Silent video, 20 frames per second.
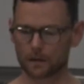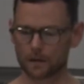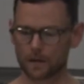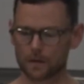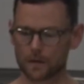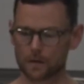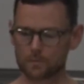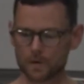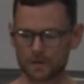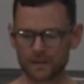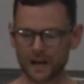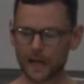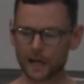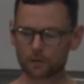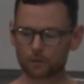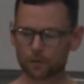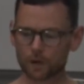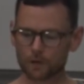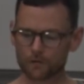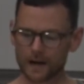The
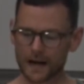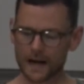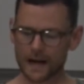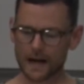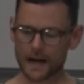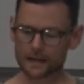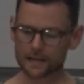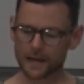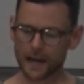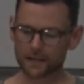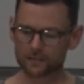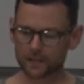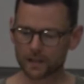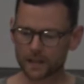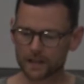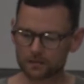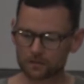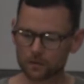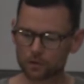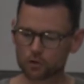revival of art as an
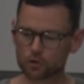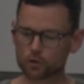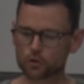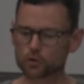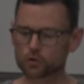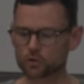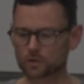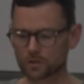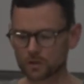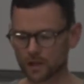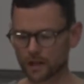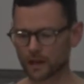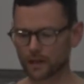institution